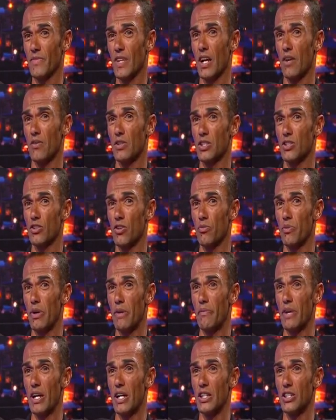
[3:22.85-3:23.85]
I was told by
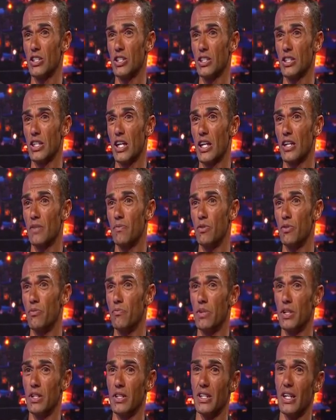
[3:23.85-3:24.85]
my agent, Gary Bloomberg,